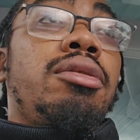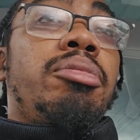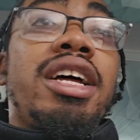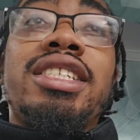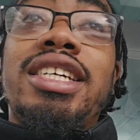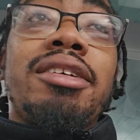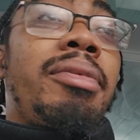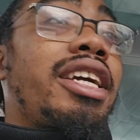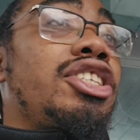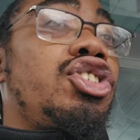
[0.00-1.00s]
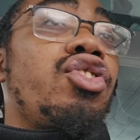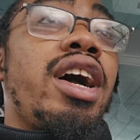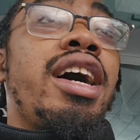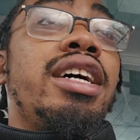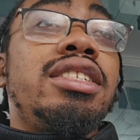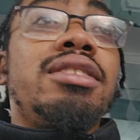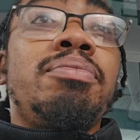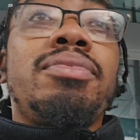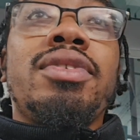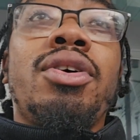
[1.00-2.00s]
But I see them making strides
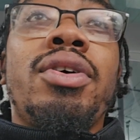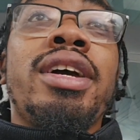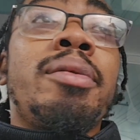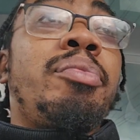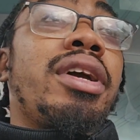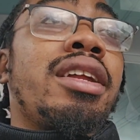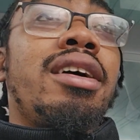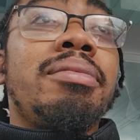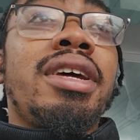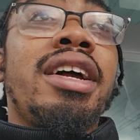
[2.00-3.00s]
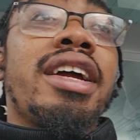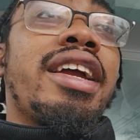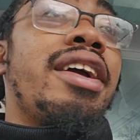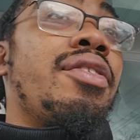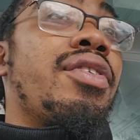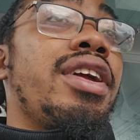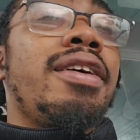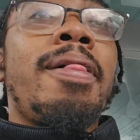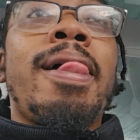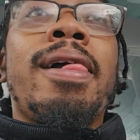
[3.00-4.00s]
go ahead and picking up Derrick Henry.
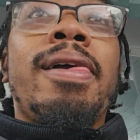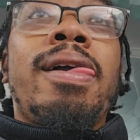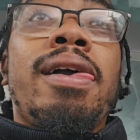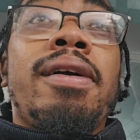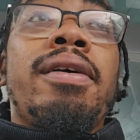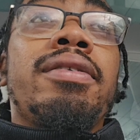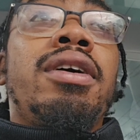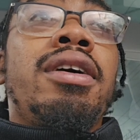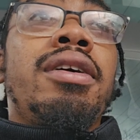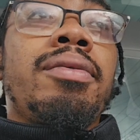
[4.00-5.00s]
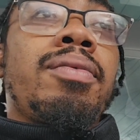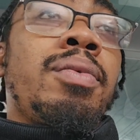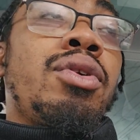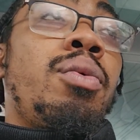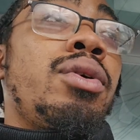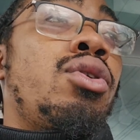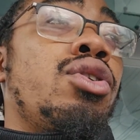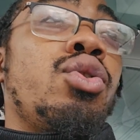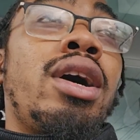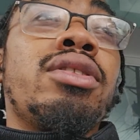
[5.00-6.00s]
Uh, you know we're gonna
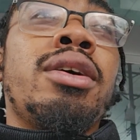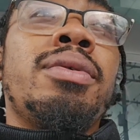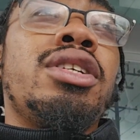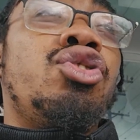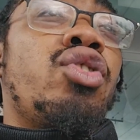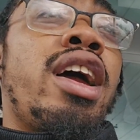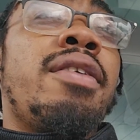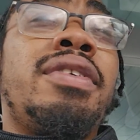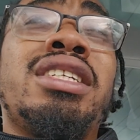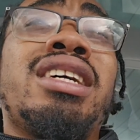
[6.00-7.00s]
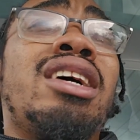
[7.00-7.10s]
do our thing with the draft. You just